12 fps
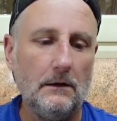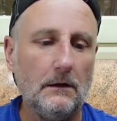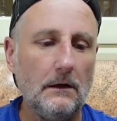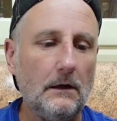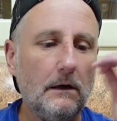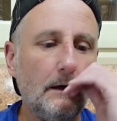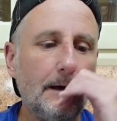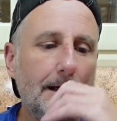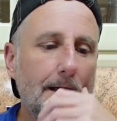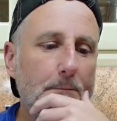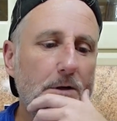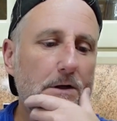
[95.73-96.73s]
Uh,
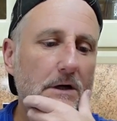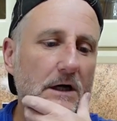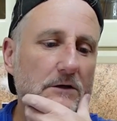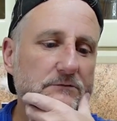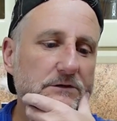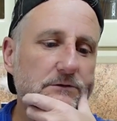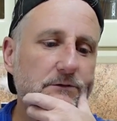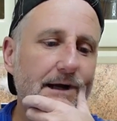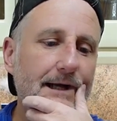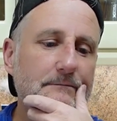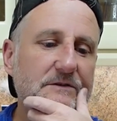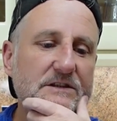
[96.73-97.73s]
per one hundred
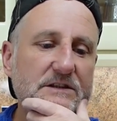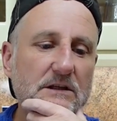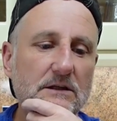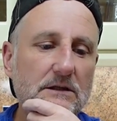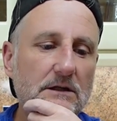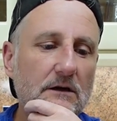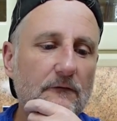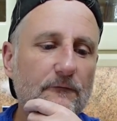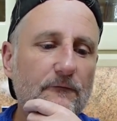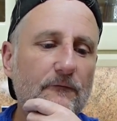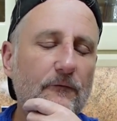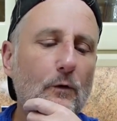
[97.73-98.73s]
grams it's
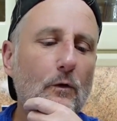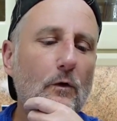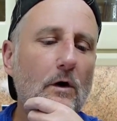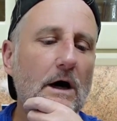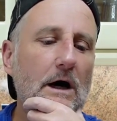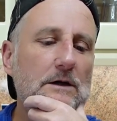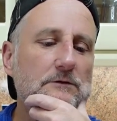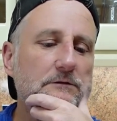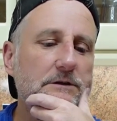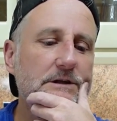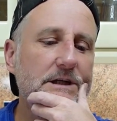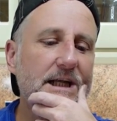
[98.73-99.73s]
four
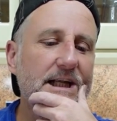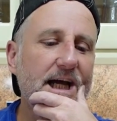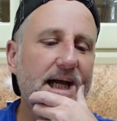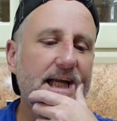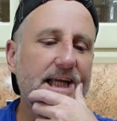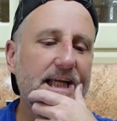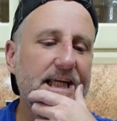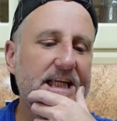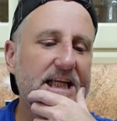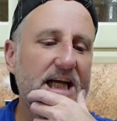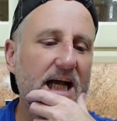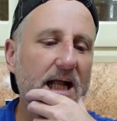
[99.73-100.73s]
hundred and eighty
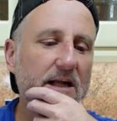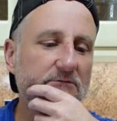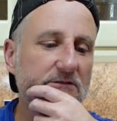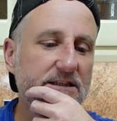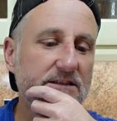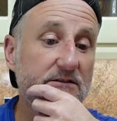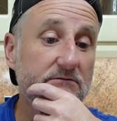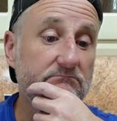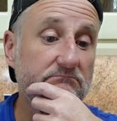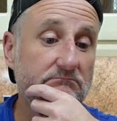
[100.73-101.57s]
calories.